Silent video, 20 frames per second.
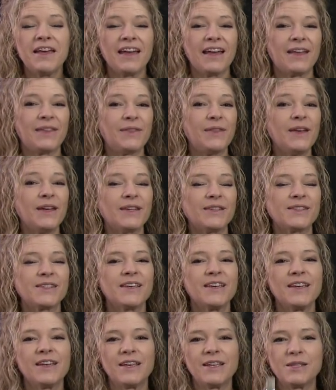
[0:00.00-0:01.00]
and
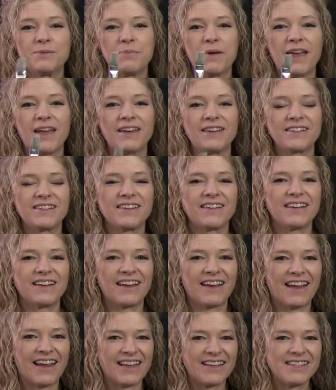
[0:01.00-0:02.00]
this is Paint
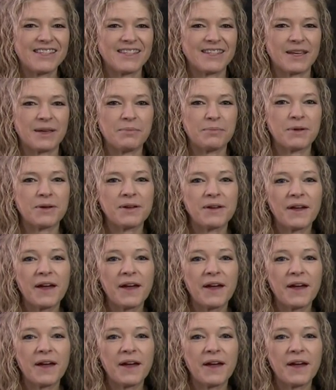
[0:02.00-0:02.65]
and Sip